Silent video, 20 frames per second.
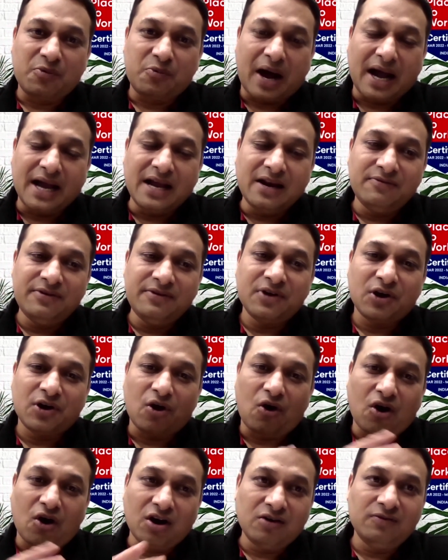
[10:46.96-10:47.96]
while we
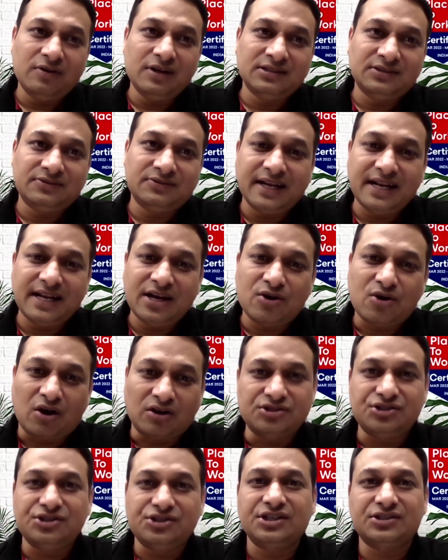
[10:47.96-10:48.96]
were always very
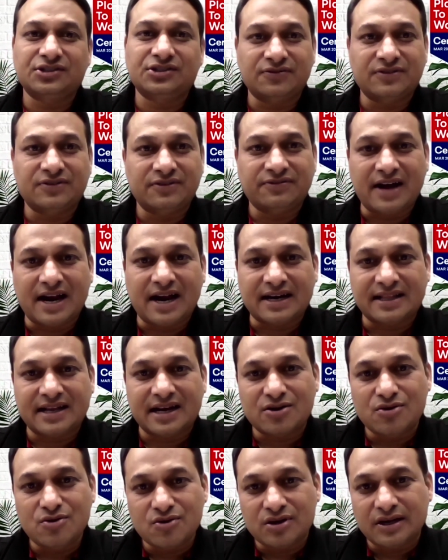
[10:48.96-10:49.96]
conscious of the fact
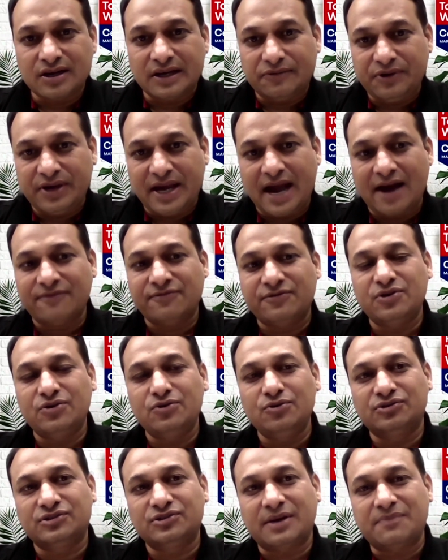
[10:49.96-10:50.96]
that, look, we have to
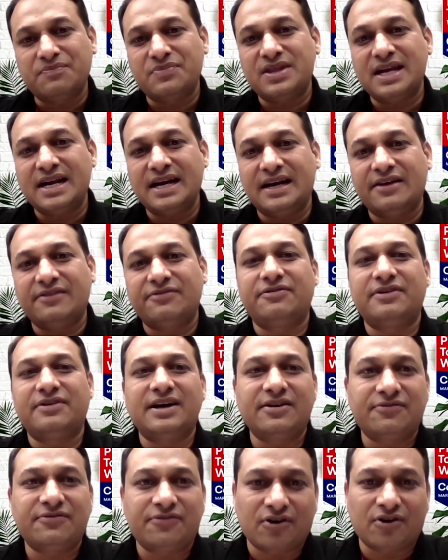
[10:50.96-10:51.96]
do something
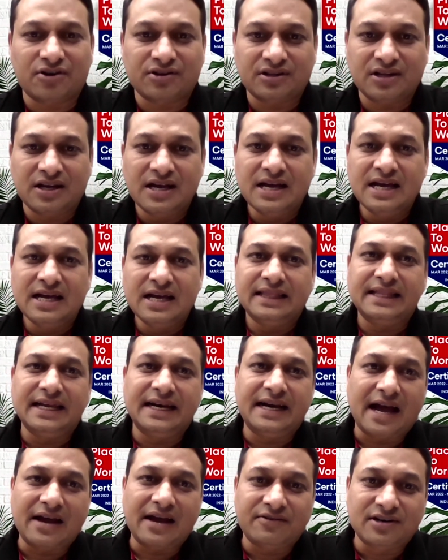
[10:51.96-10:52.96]
different for
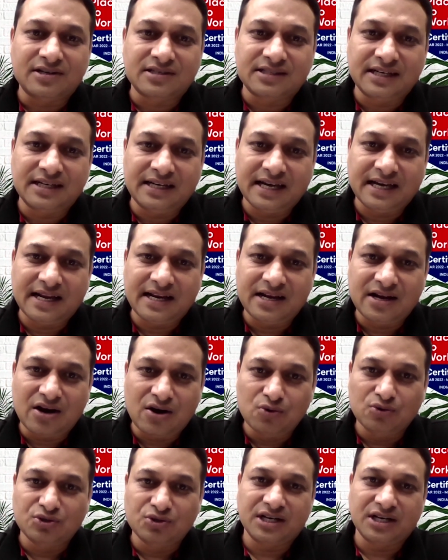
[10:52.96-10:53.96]
the diversity and
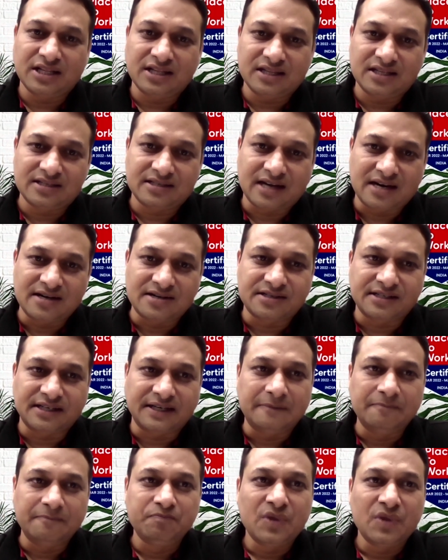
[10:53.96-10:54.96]
inclusion in this
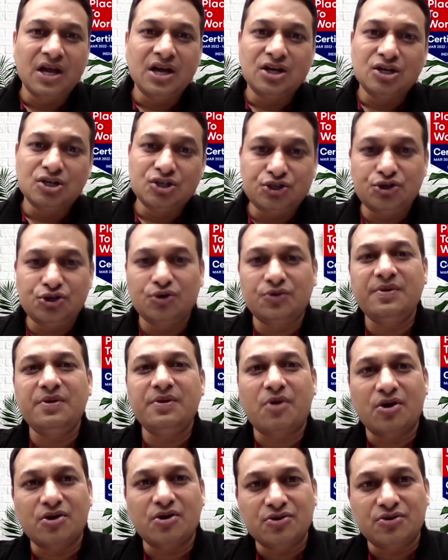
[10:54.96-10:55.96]
country, should
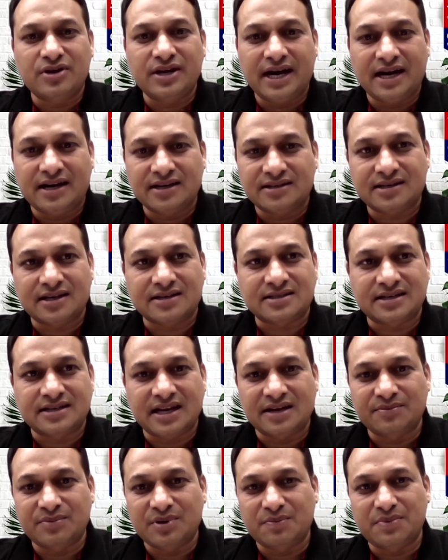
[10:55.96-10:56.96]
we want to create a
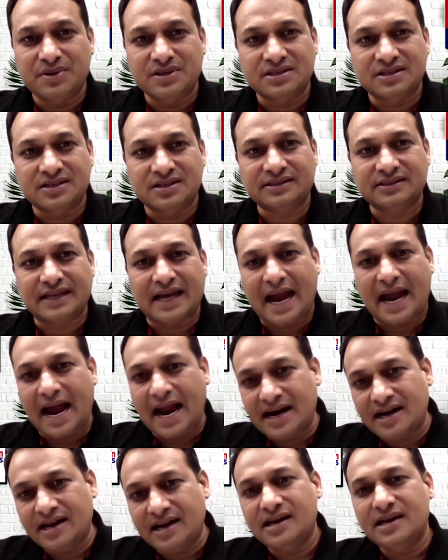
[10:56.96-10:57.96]
sustainable business
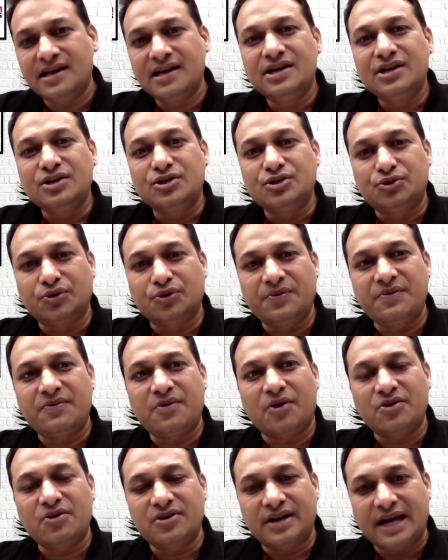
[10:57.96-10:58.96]
and should we
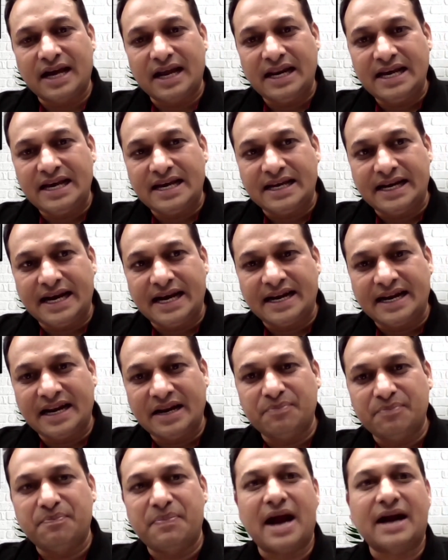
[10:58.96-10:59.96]
want to really create
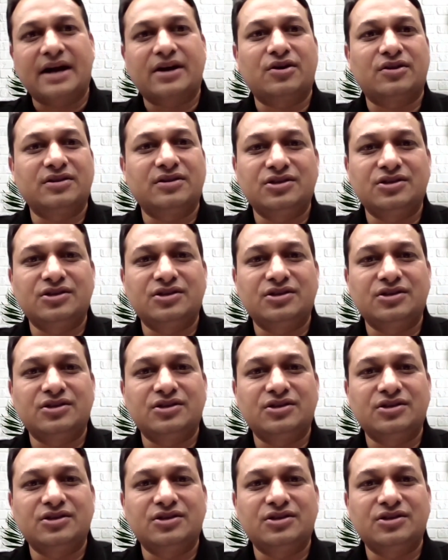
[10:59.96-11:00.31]
an impact